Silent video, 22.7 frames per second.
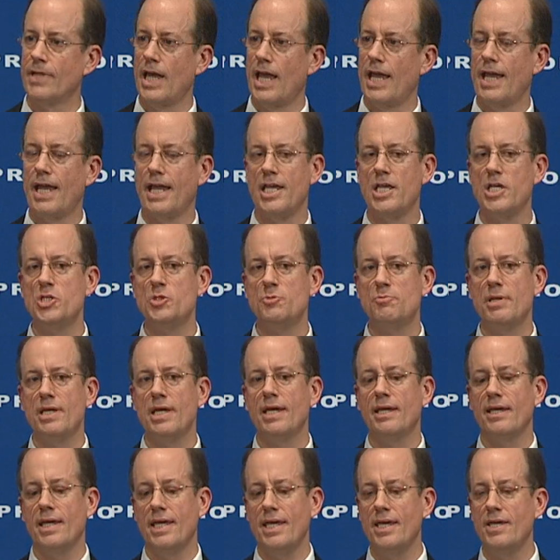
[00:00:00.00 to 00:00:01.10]
And yet he's
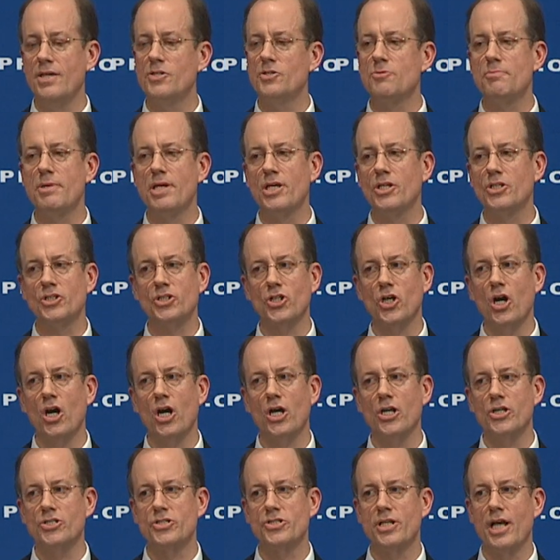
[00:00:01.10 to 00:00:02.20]
being, he's being
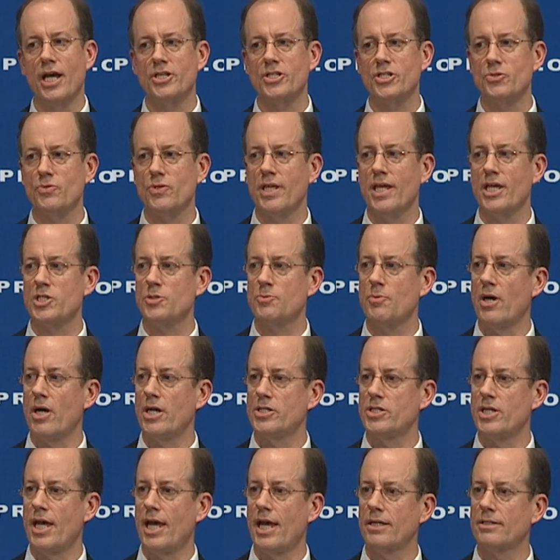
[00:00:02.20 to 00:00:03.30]
charged not just with the
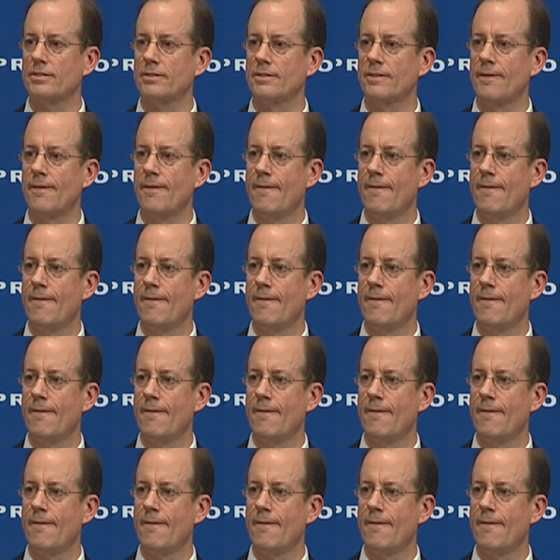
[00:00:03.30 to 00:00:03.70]
Espionage Act,